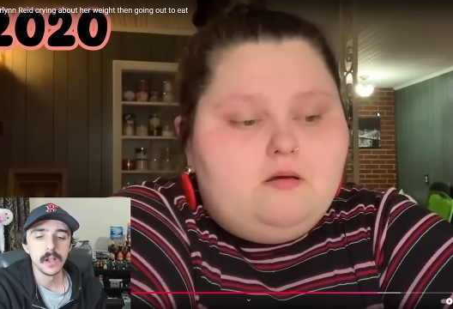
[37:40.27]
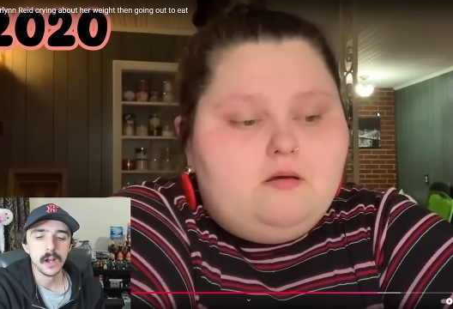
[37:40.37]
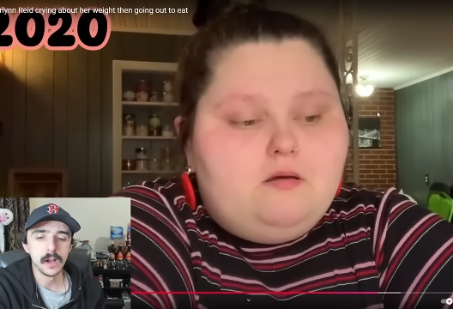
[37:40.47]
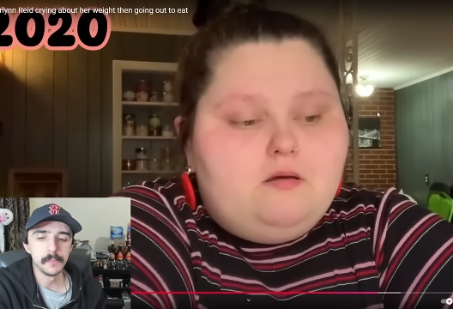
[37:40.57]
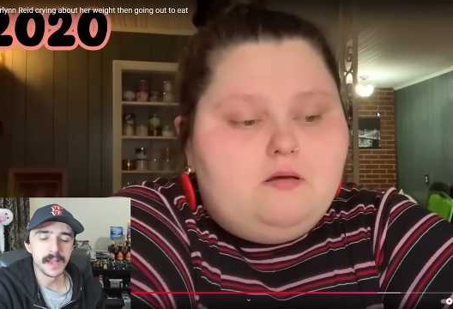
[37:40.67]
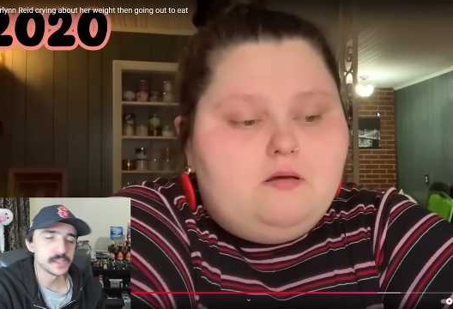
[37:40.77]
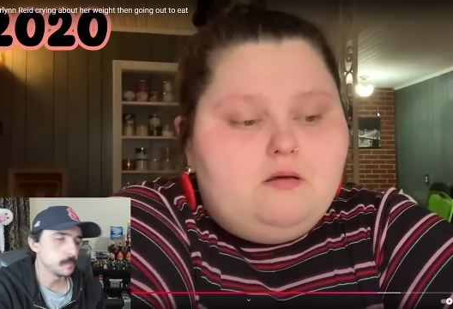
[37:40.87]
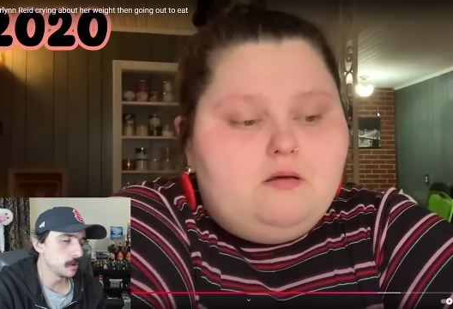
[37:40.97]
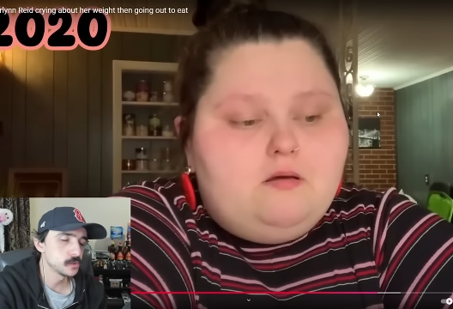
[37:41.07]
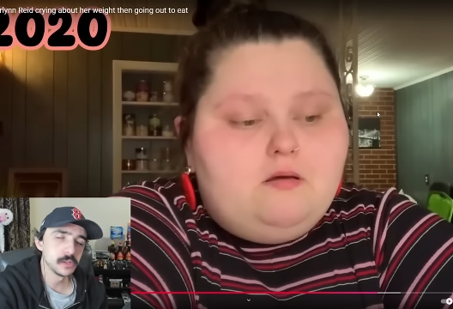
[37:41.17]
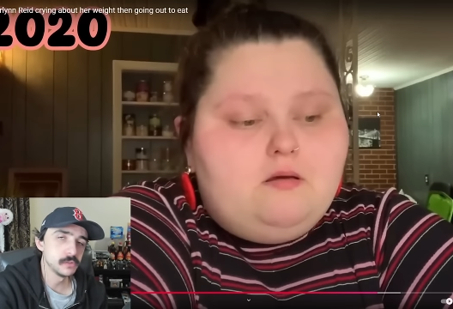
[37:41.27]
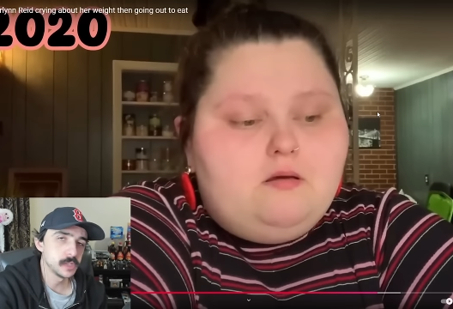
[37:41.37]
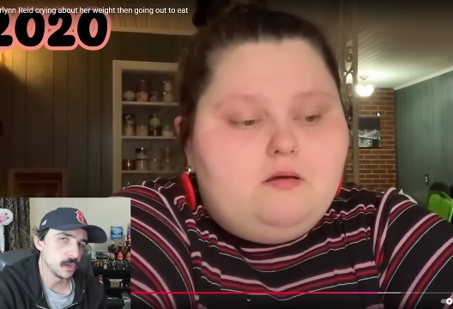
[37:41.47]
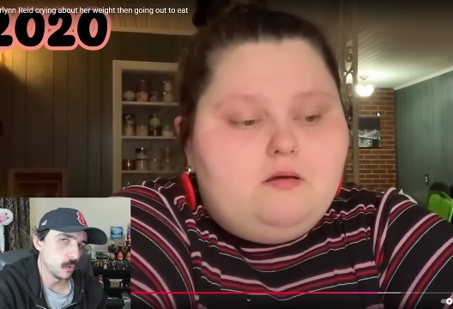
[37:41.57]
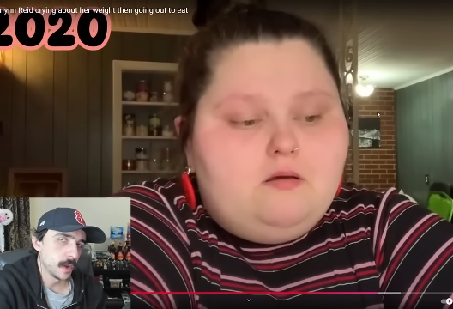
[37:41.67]
Speaker 1: Um, as opposed to
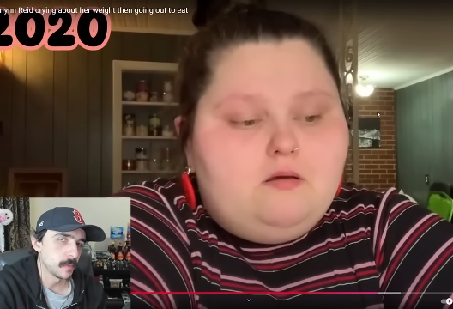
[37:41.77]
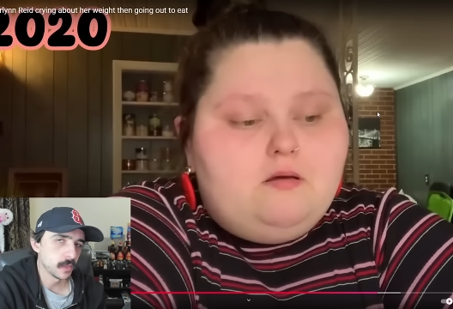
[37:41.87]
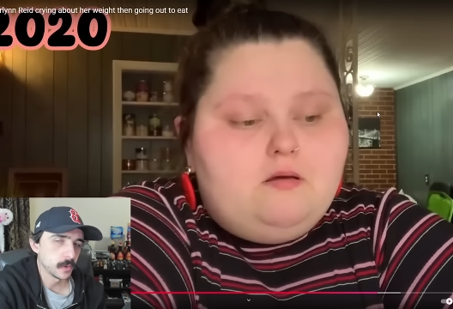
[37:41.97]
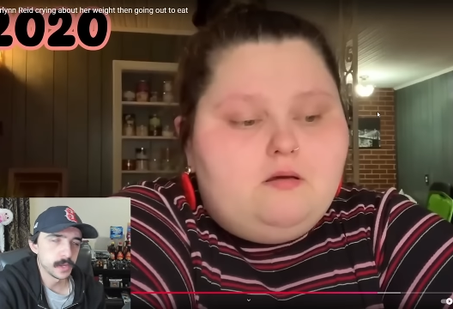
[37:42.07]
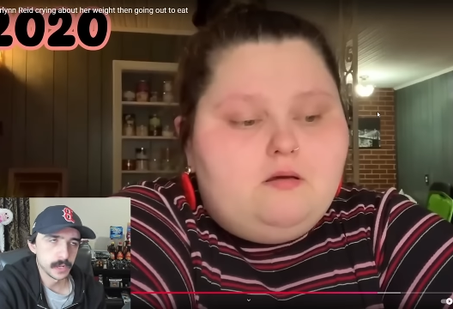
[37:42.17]
losing no weight, by the way.